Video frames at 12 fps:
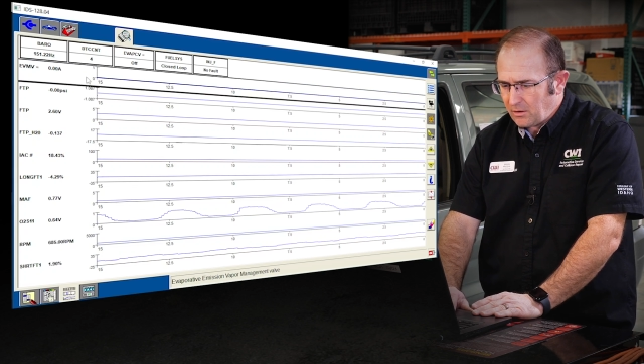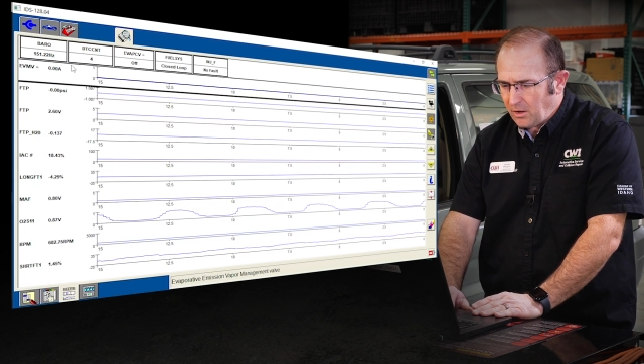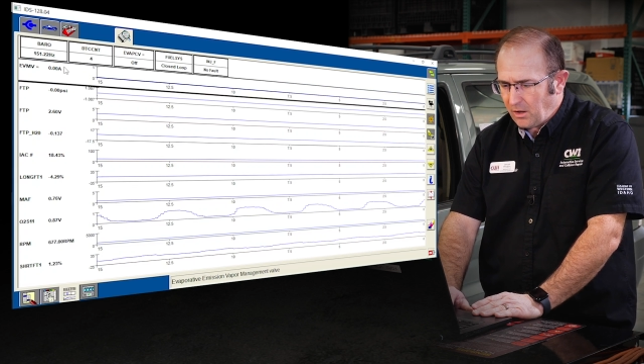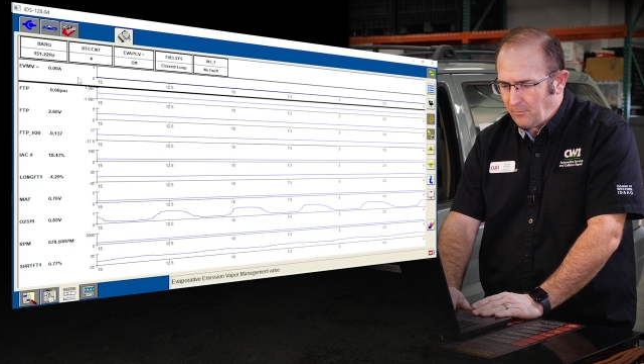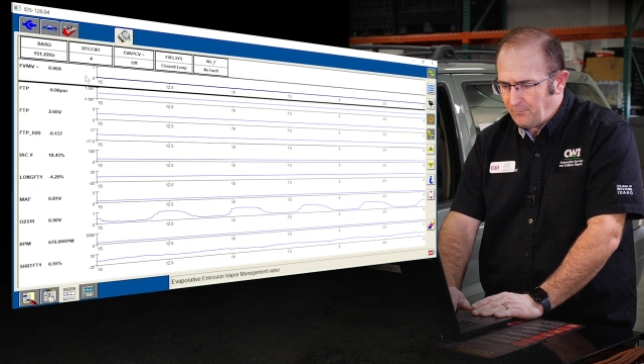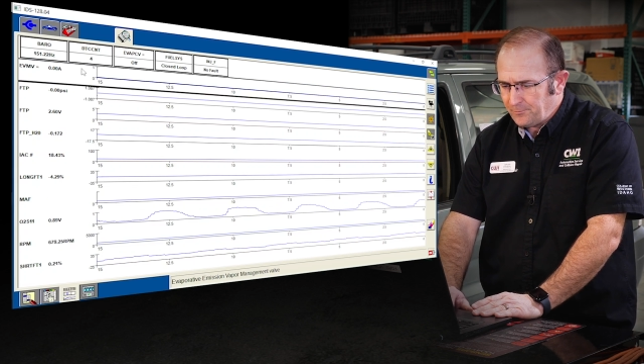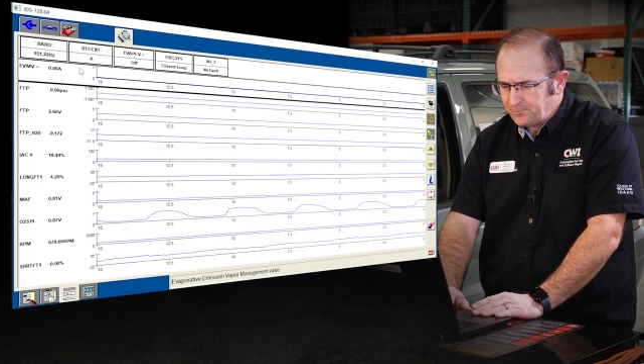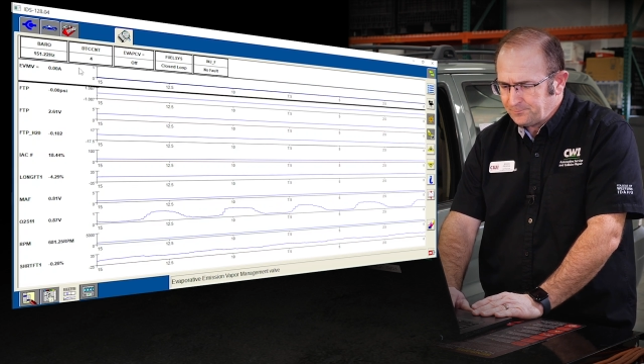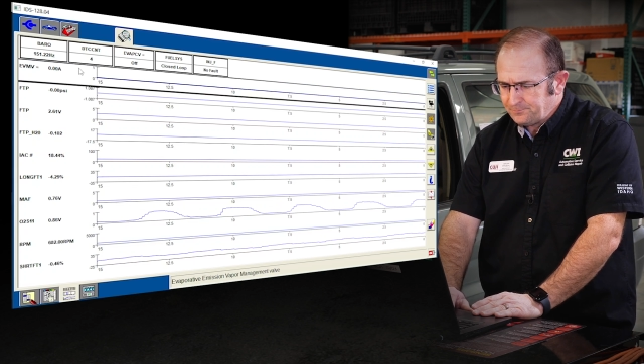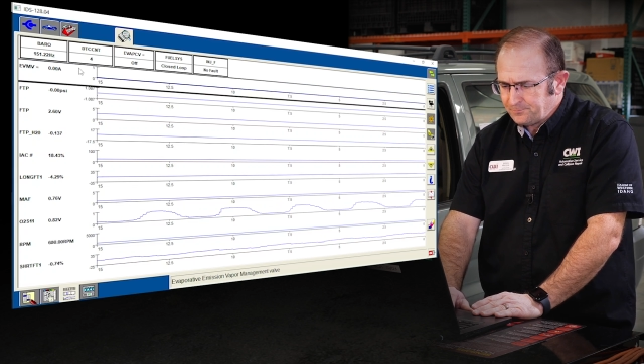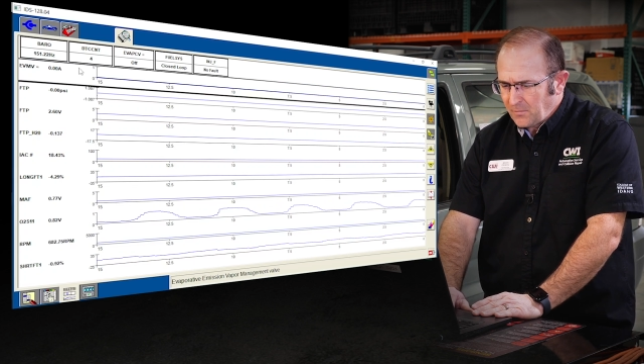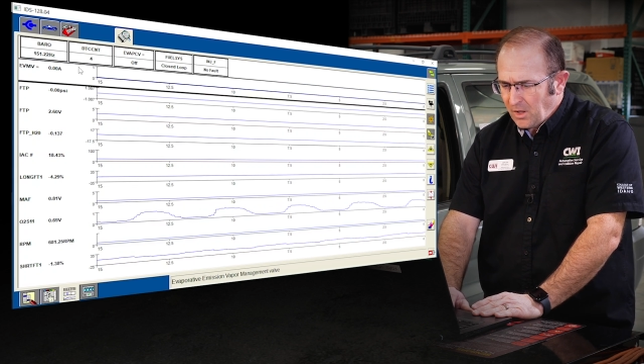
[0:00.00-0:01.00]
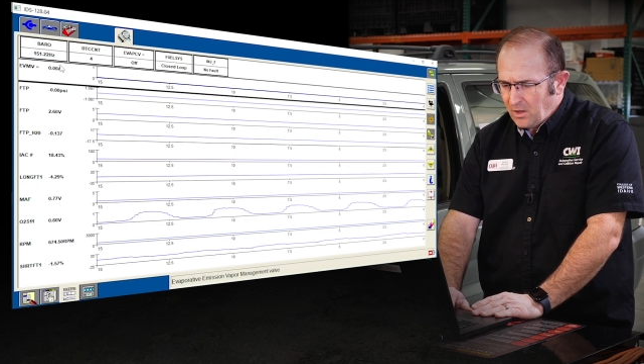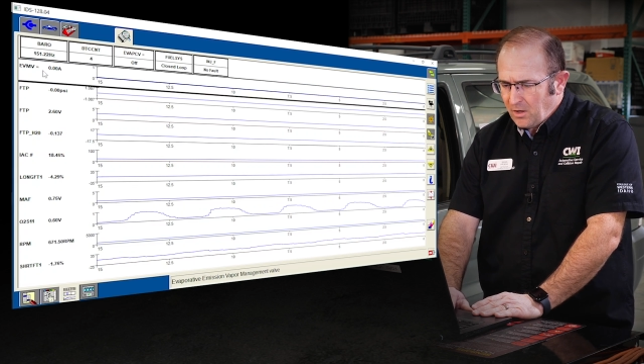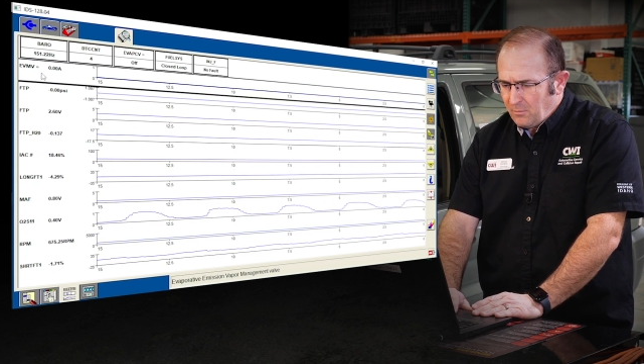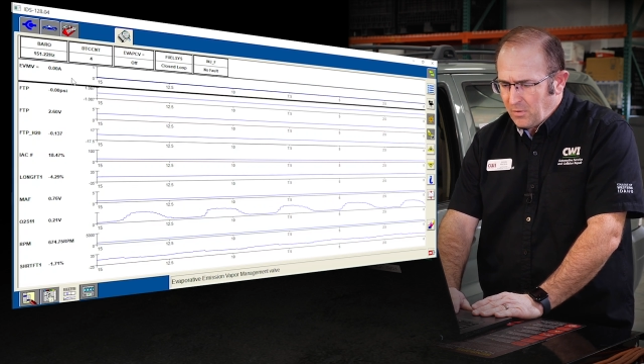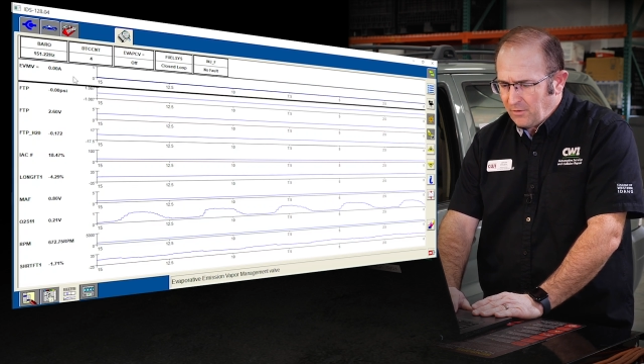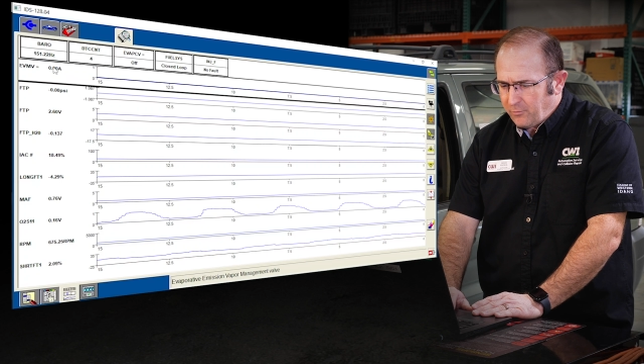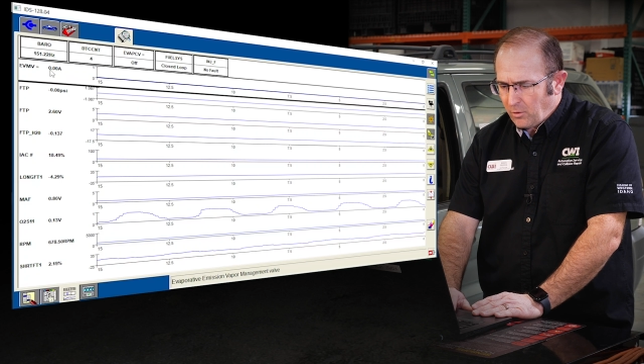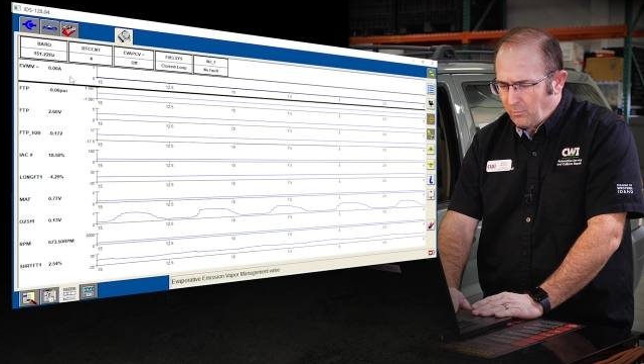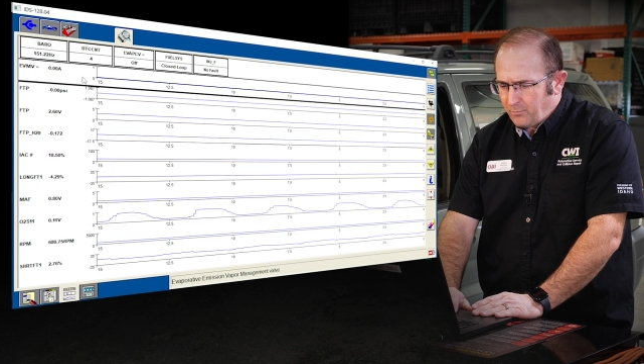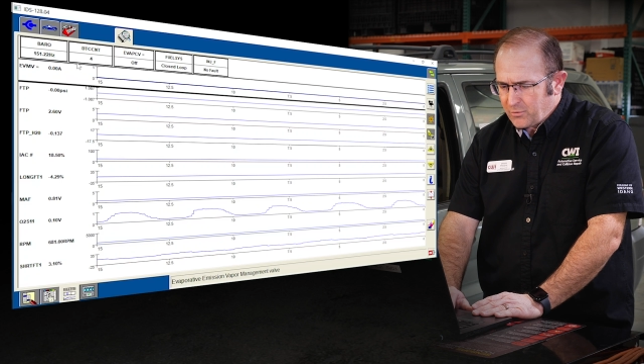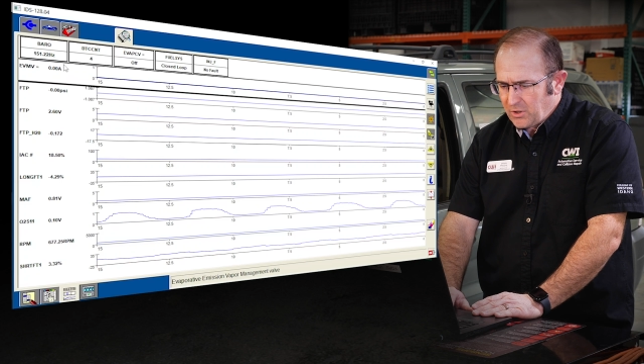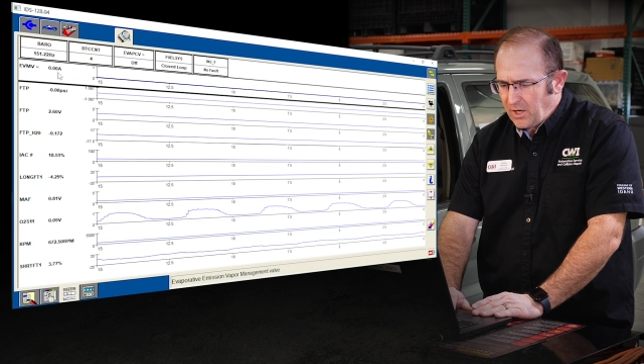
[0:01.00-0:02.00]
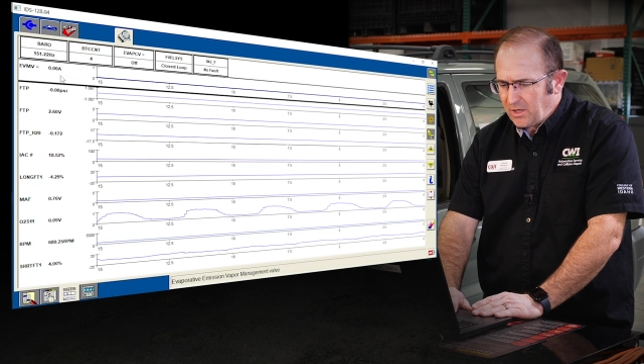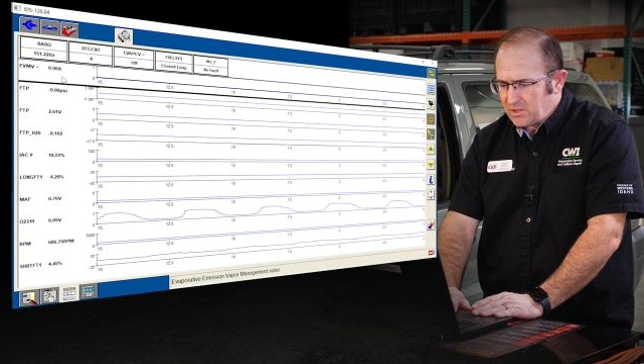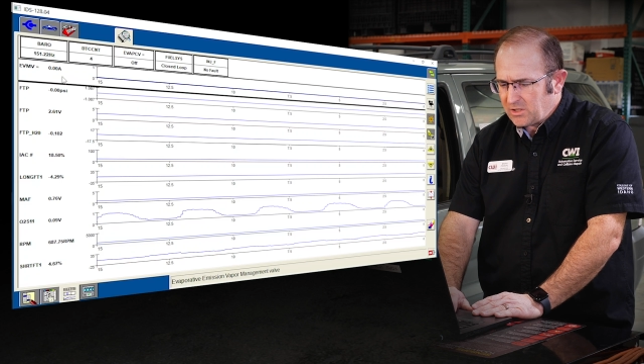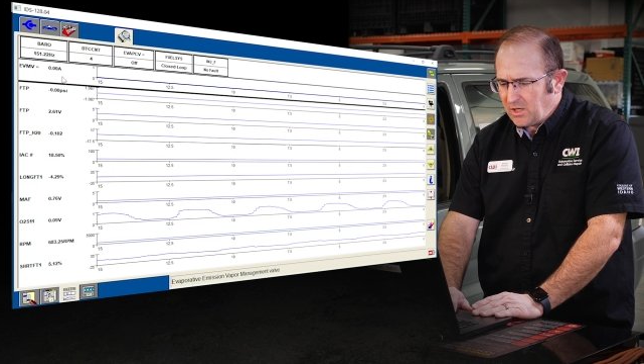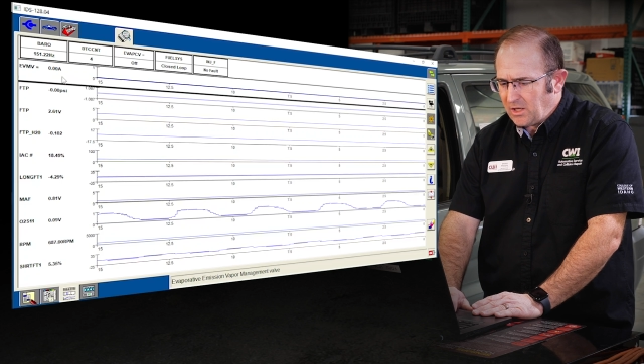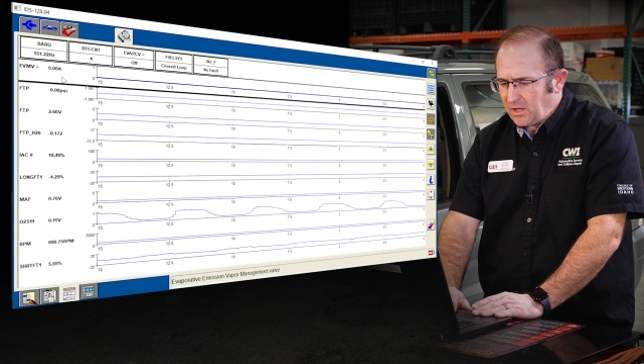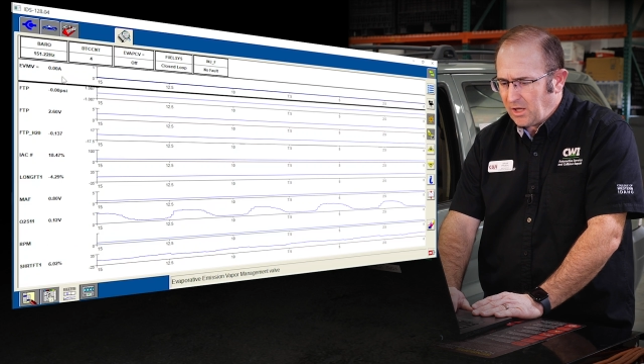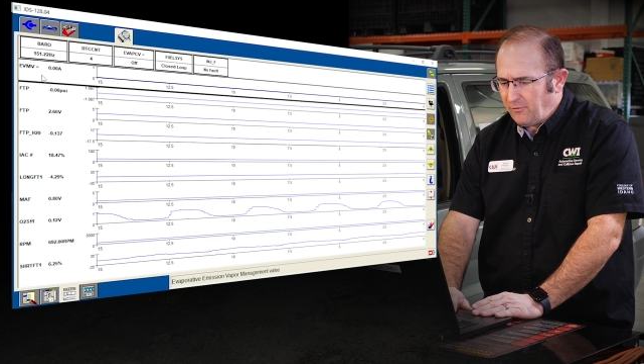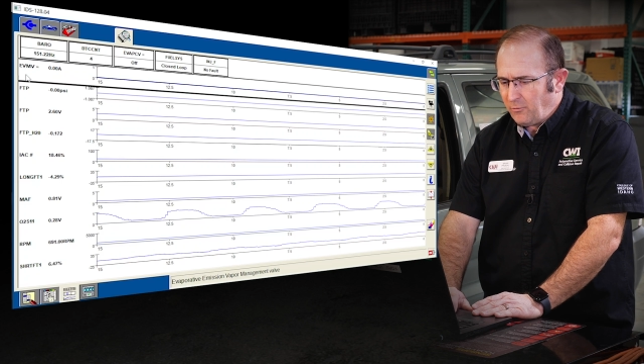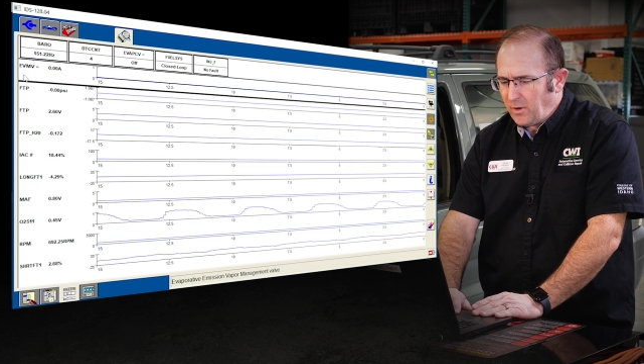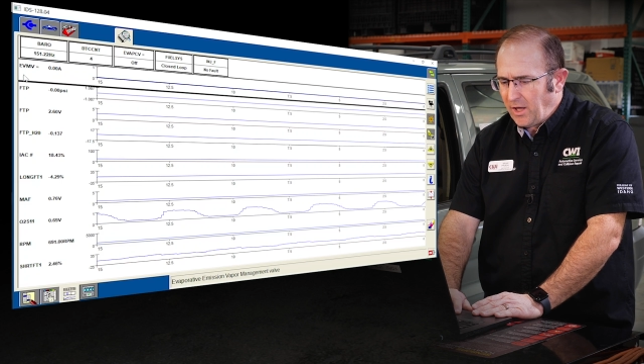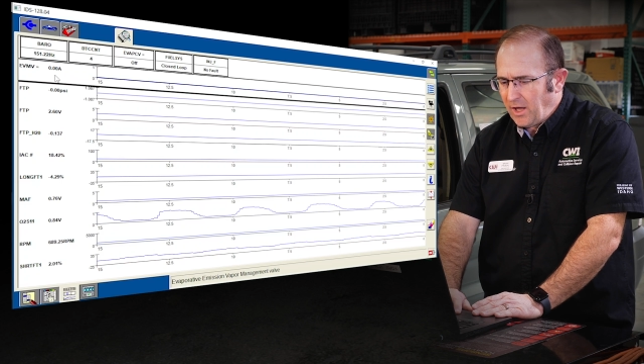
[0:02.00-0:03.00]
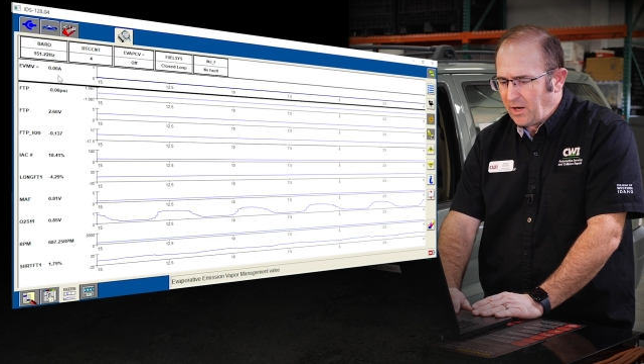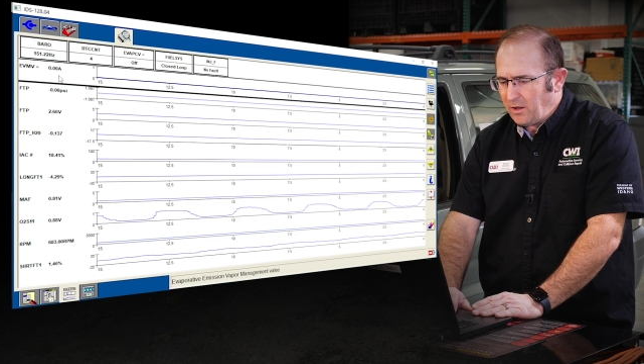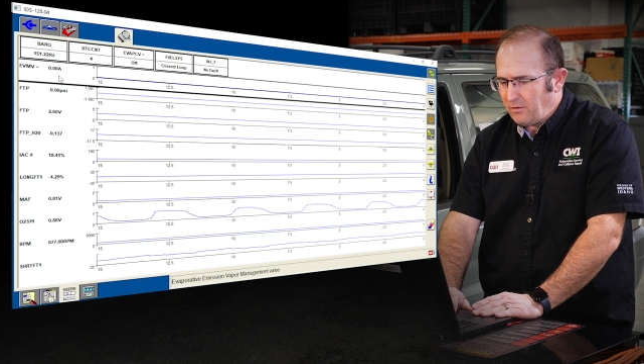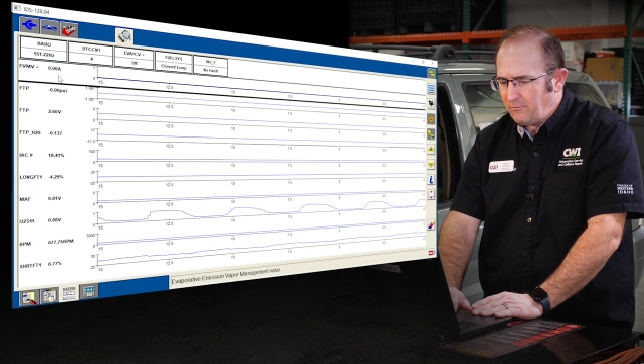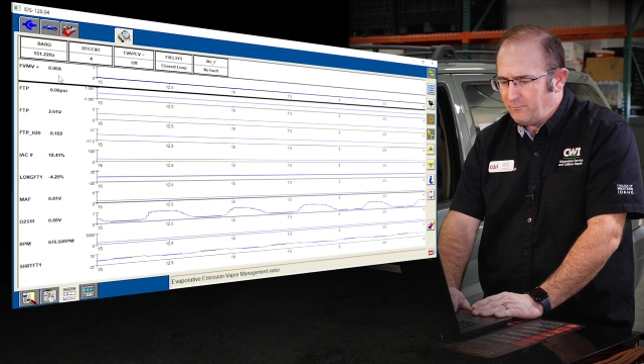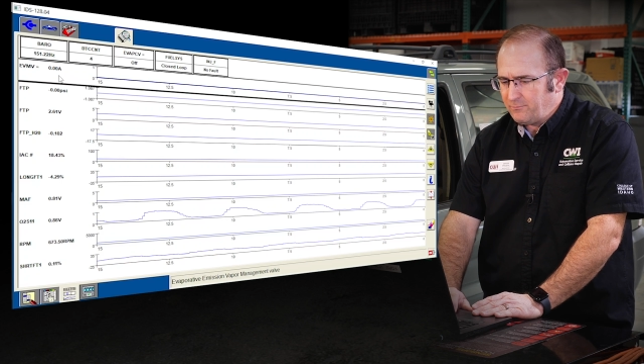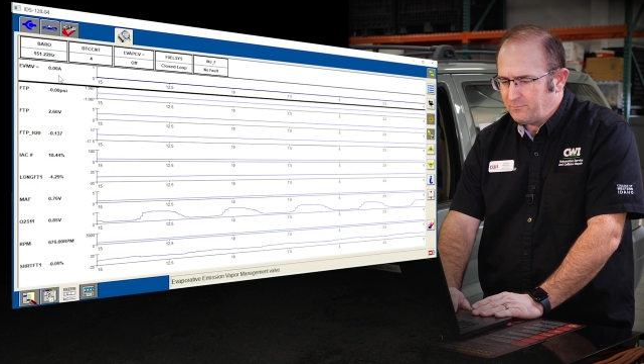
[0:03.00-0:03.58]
But if we're trying to see, like, if we had a